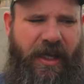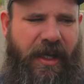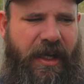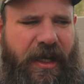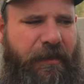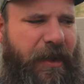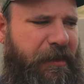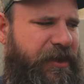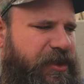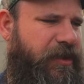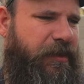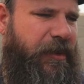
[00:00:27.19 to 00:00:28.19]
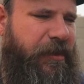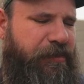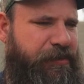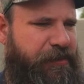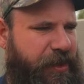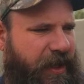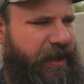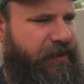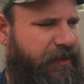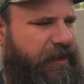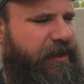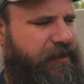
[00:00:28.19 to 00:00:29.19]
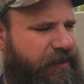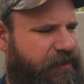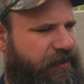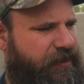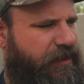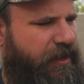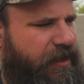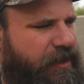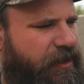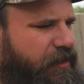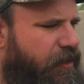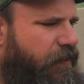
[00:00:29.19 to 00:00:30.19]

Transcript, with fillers: Um, I'm just going to be placing it uh,